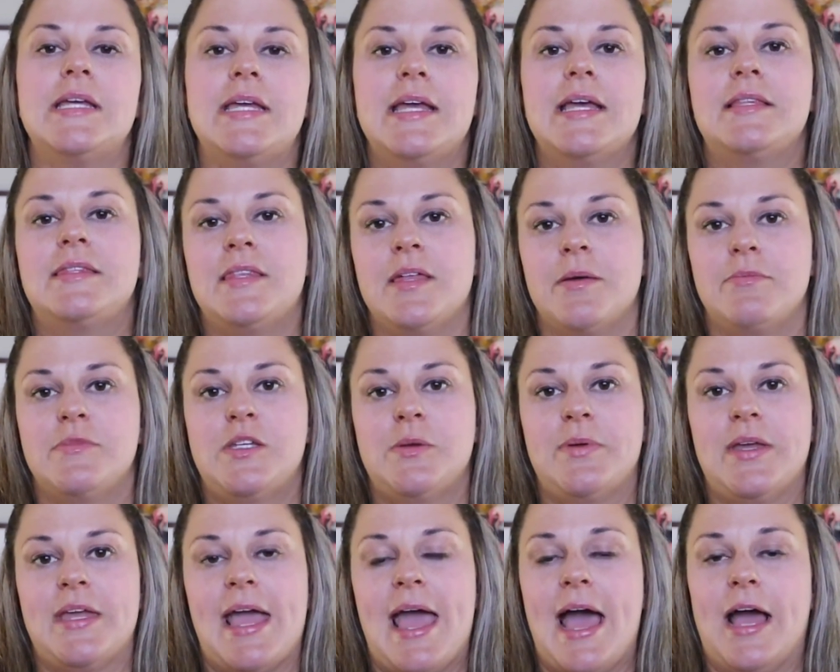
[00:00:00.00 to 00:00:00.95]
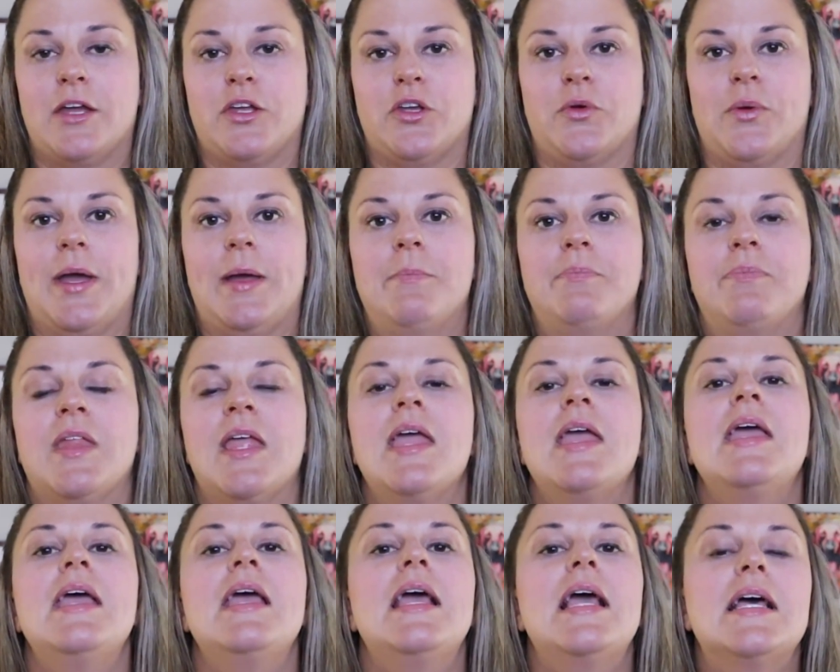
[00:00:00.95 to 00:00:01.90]
get them to be accurate.
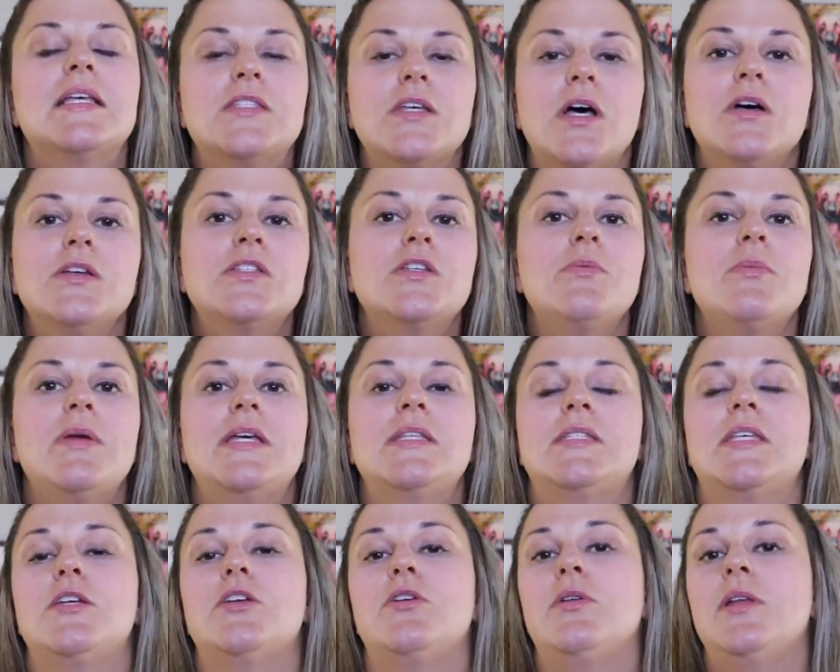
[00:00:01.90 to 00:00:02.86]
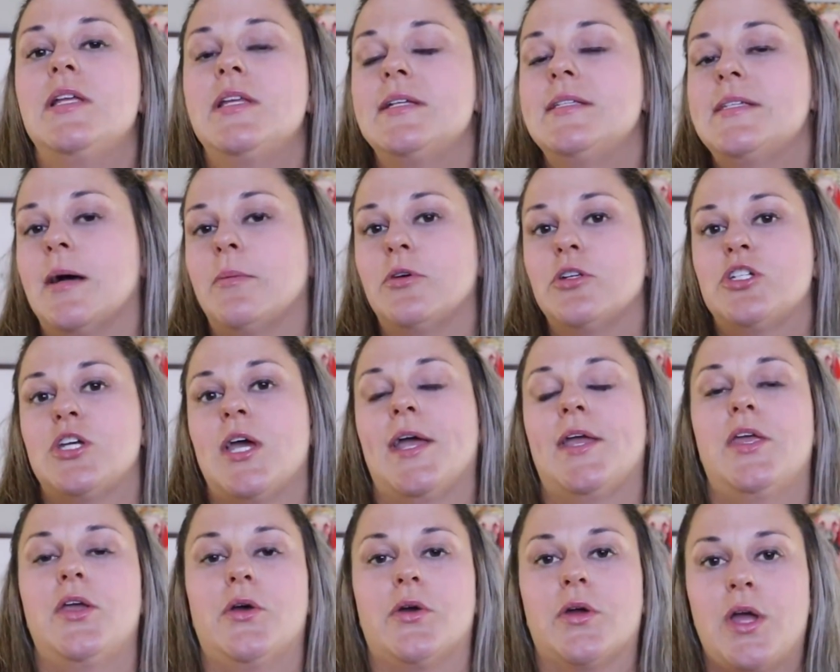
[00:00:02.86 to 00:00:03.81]
It also means that you need to double
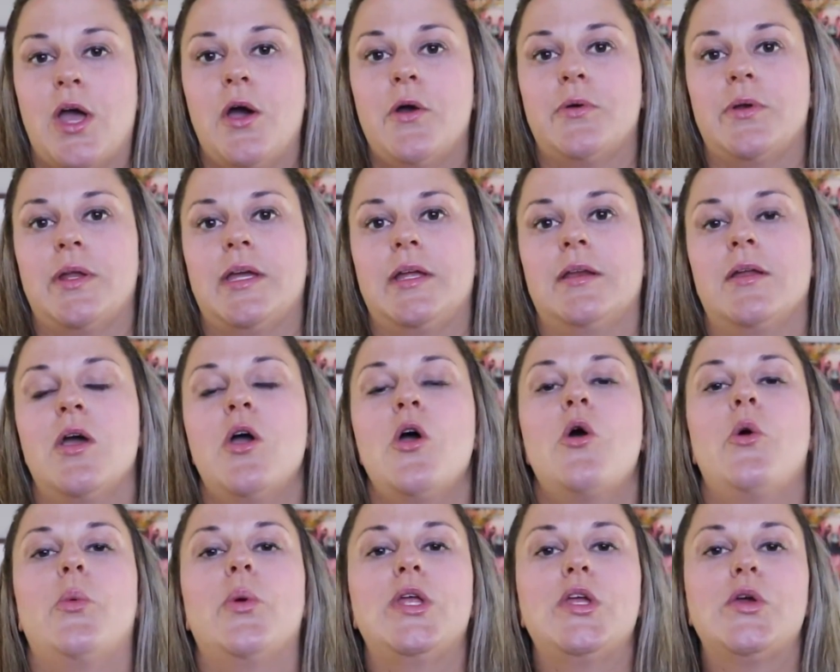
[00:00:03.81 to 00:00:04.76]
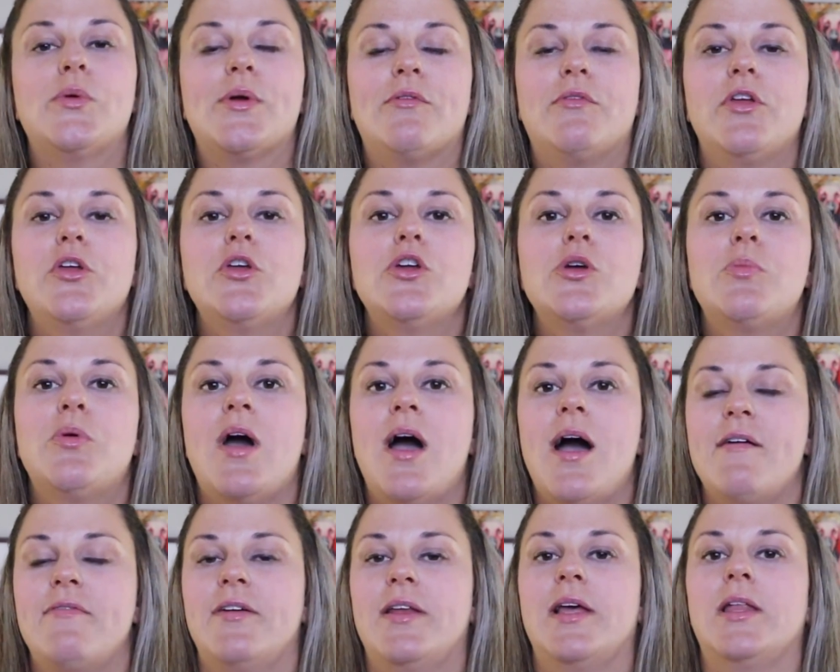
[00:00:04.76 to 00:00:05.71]
check your coding when you review your
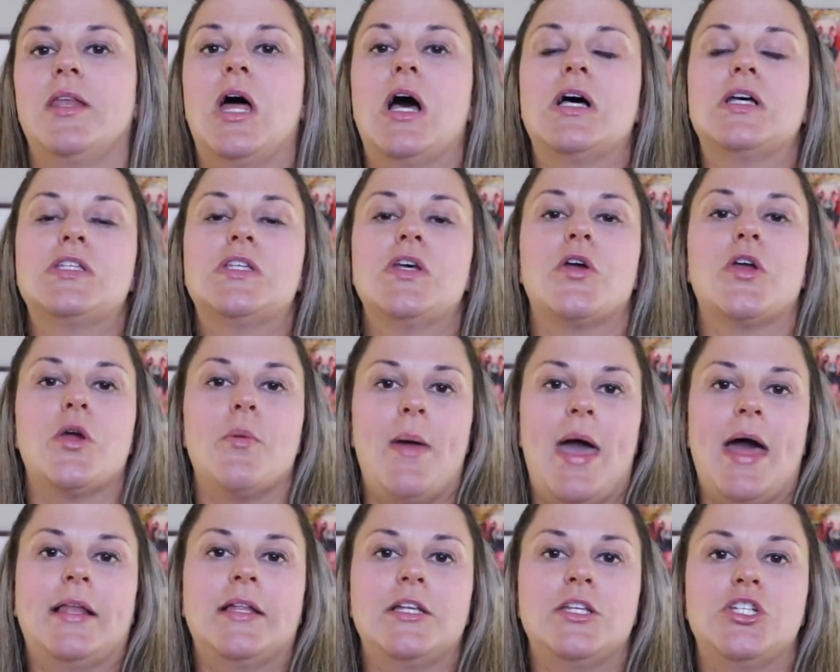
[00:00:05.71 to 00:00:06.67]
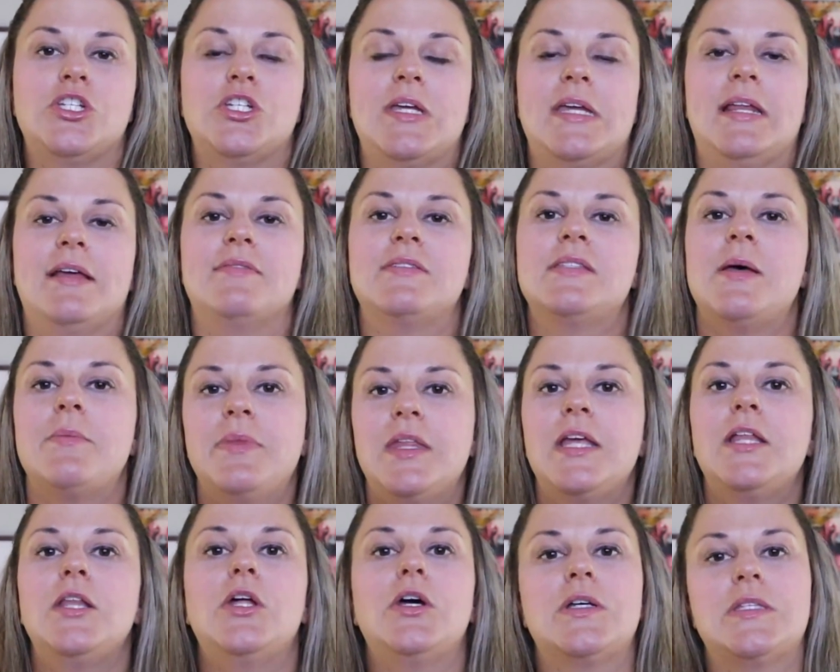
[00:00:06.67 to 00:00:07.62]
profit and loss or your balance sheet. If
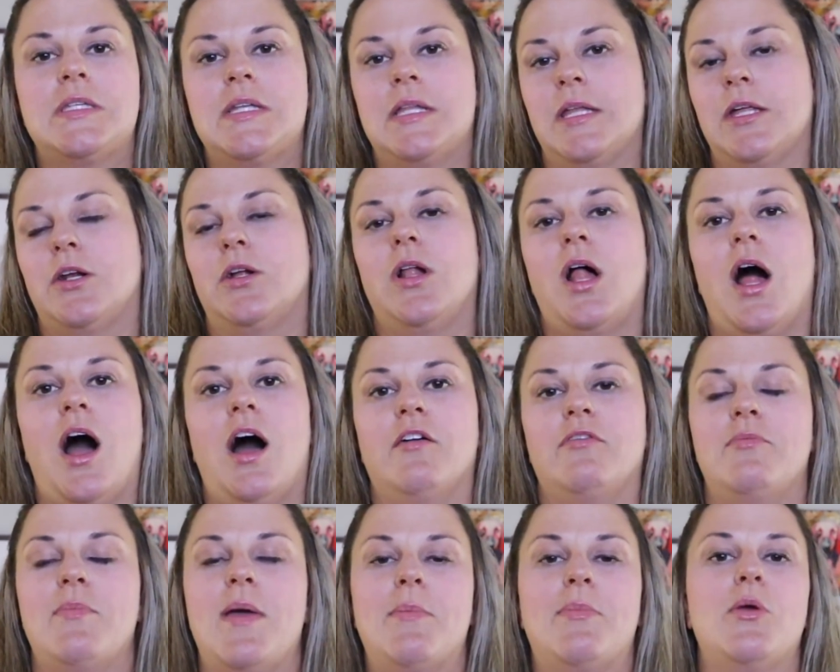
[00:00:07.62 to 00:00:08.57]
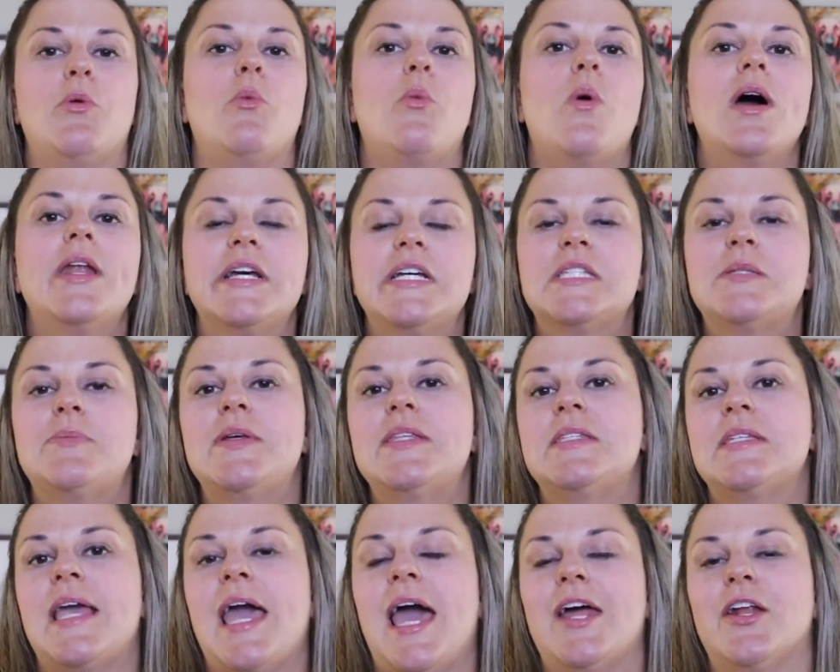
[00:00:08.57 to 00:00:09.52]
something looks a little off, maybe one
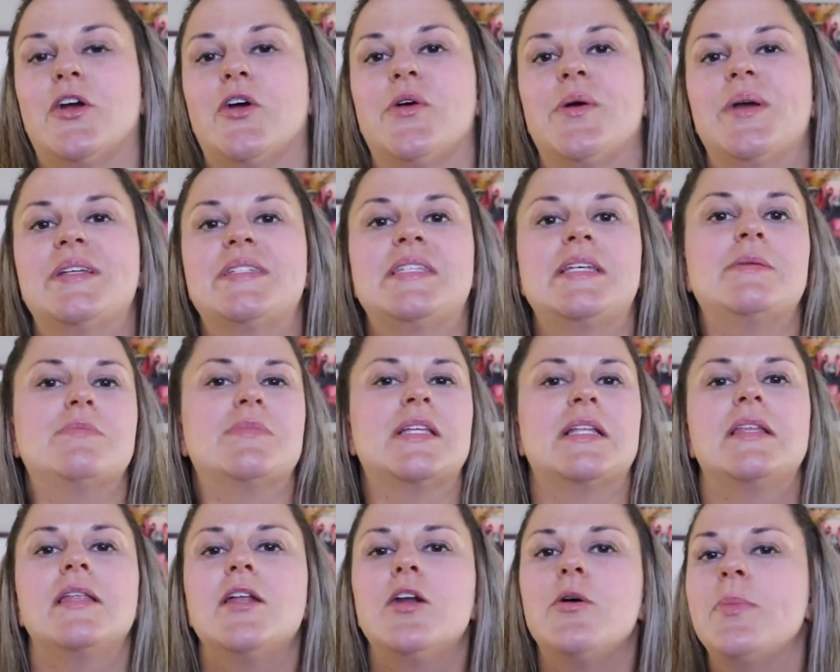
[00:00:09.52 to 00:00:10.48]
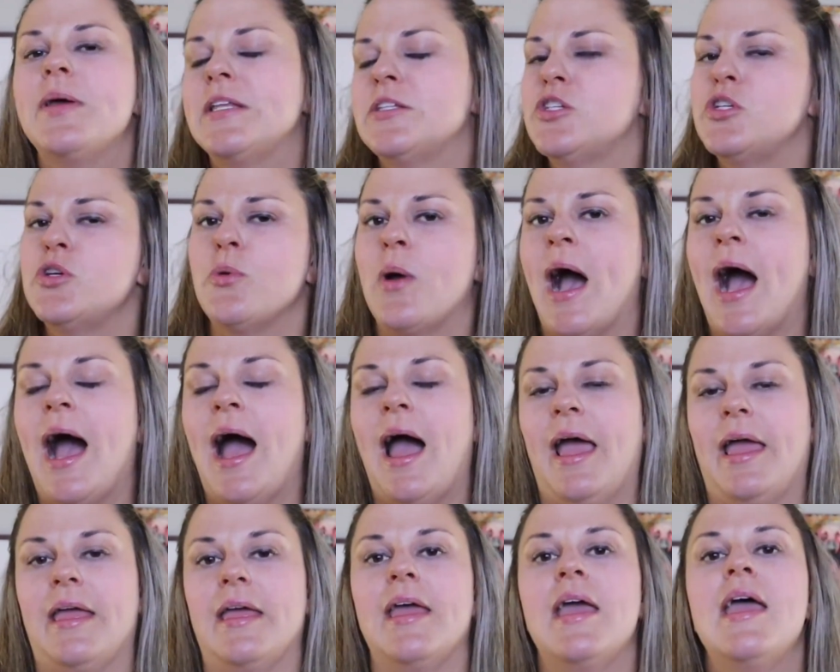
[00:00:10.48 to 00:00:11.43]
expense category seems a little bit too
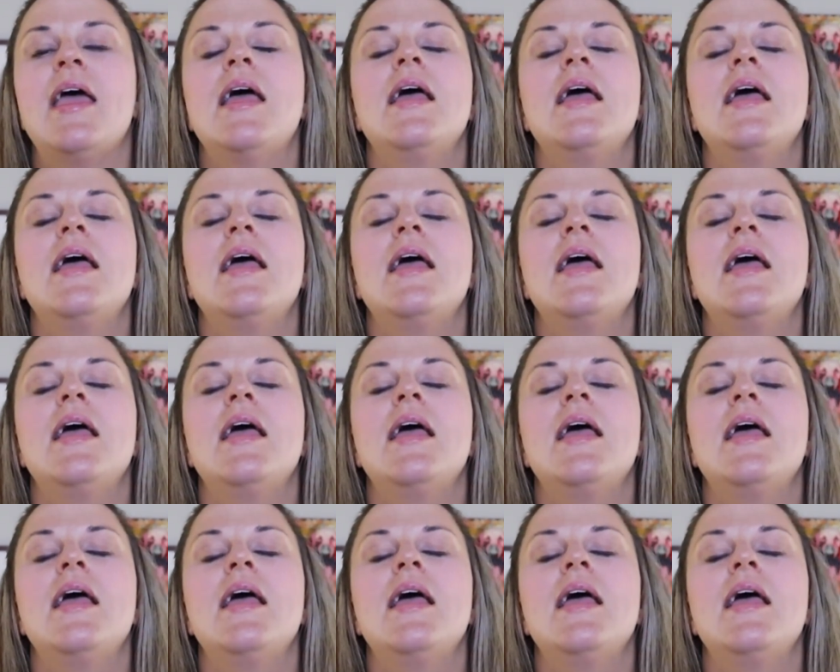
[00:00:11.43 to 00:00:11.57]
high,